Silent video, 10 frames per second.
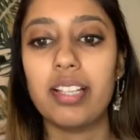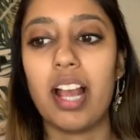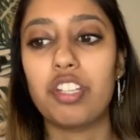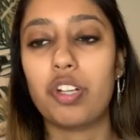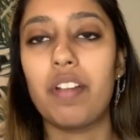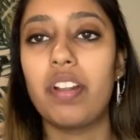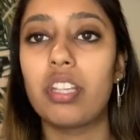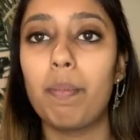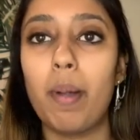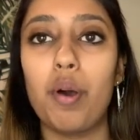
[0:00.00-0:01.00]
and that's driving
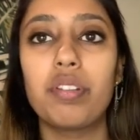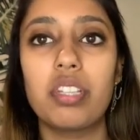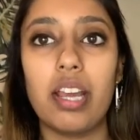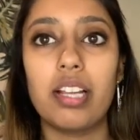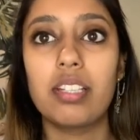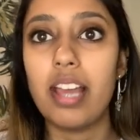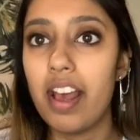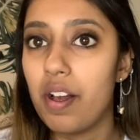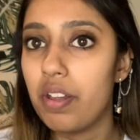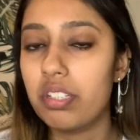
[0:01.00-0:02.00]
the most like
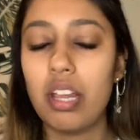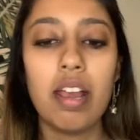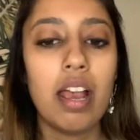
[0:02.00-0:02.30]
sales,